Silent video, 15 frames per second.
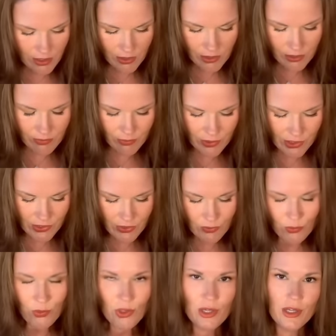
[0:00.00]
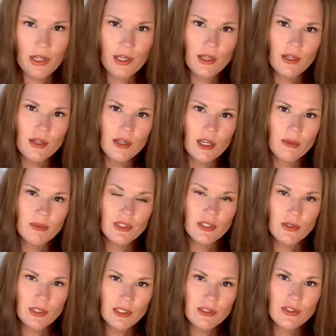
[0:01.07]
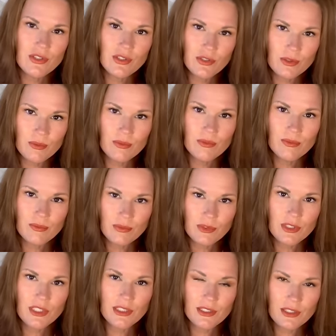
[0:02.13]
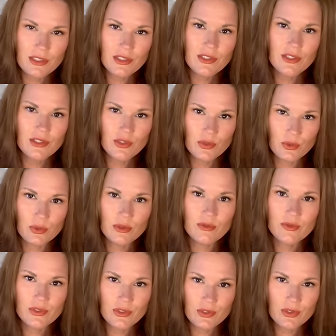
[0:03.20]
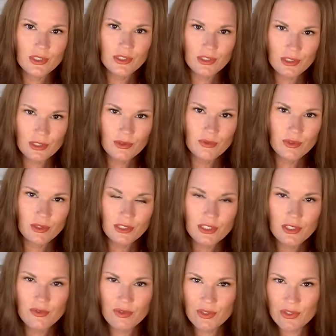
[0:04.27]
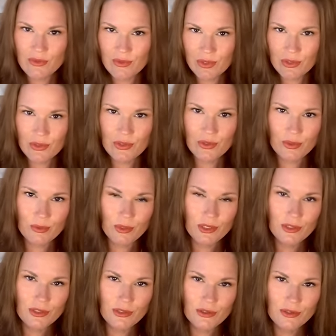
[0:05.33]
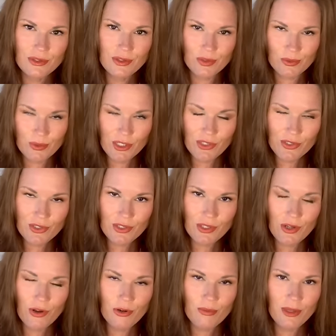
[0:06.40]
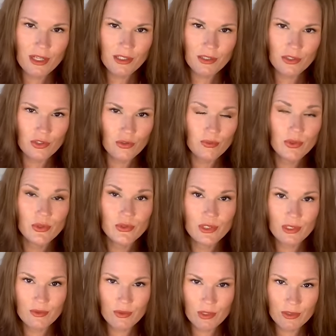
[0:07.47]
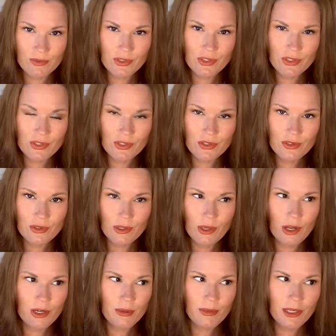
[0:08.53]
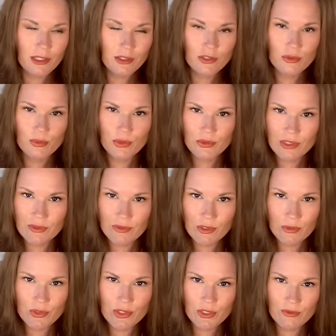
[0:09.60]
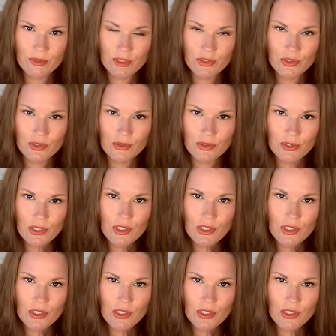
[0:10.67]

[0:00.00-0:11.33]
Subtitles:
The reason why I'm going to go ahead and assume that this is a dual frustration effort, first of all, you're soul bonded, soulmates. Automatically, you both have grievances. Automatically, you both have unresolved issues.